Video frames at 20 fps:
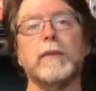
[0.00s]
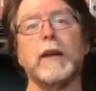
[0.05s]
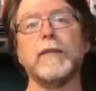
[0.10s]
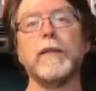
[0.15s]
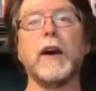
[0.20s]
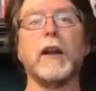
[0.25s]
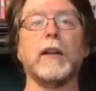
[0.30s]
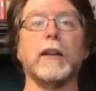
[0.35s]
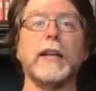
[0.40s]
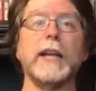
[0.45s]
I've
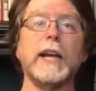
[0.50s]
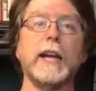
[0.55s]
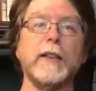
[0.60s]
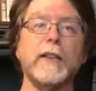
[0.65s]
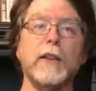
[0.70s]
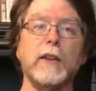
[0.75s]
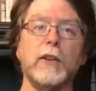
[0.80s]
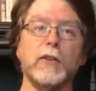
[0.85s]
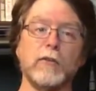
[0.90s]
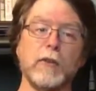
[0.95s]
got a link
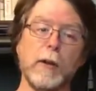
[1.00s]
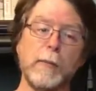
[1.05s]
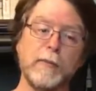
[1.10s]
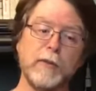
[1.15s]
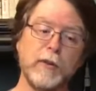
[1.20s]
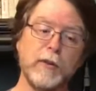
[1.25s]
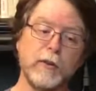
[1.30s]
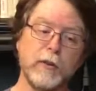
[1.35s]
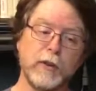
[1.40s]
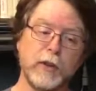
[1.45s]
in the
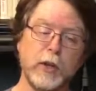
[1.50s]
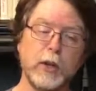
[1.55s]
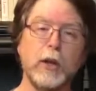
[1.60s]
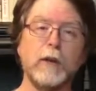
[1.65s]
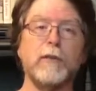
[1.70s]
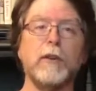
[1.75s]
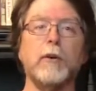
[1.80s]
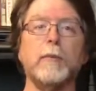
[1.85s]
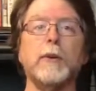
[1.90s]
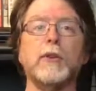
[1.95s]
description to the
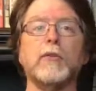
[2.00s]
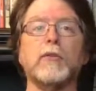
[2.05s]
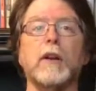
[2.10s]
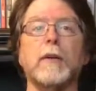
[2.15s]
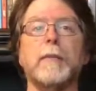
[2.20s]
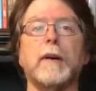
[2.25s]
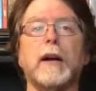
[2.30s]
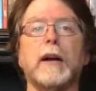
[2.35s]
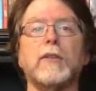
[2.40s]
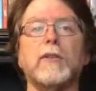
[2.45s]
UFO
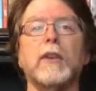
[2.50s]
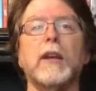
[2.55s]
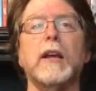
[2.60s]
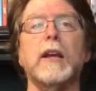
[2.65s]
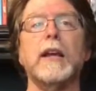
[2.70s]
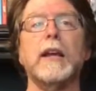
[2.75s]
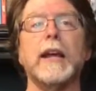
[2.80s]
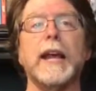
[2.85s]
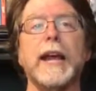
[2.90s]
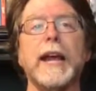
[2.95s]
Mystery Box,
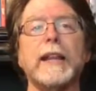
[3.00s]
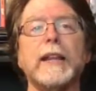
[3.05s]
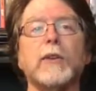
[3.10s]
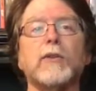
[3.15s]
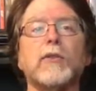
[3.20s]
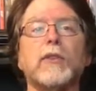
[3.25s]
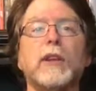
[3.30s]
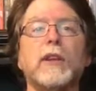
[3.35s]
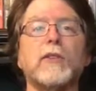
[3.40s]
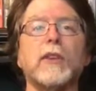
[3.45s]
and
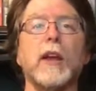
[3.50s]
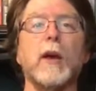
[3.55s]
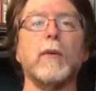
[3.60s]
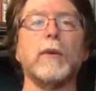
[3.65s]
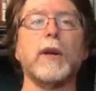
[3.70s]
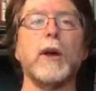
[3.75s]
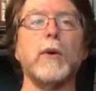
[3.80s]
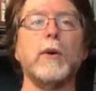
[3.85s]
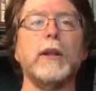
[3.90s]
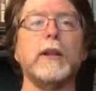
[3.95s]
there's a
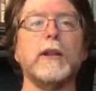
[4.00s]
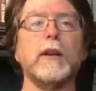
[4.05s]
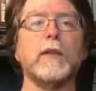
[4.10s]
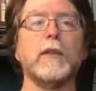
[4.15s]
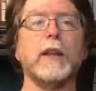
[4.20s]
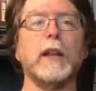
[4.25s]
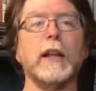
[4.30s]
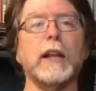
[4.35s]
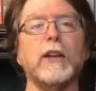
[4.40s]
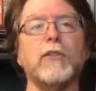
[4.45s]
discount code in there
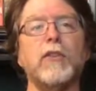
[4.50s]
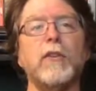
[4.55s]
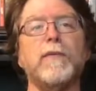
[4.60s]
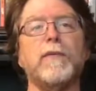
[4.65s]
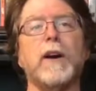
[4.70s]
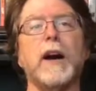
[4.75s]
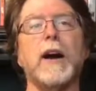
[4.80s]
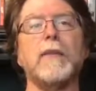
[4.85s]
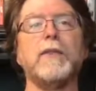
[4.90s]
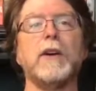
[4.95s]
that'll get you
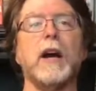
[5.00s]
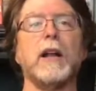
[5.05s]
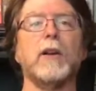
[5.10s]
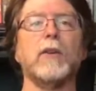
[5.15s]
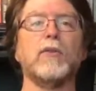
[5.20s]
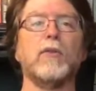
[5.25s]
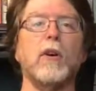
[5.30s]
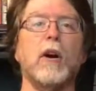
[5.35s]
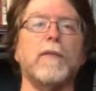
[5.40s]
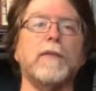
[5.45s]

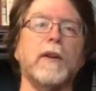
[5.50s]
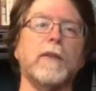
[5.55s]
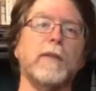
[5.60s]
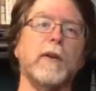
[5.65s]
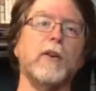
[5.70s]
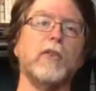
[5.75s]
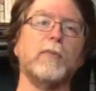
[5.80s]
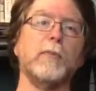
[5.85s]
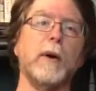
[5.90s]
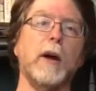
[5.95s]
$5 off your
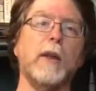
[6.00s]
first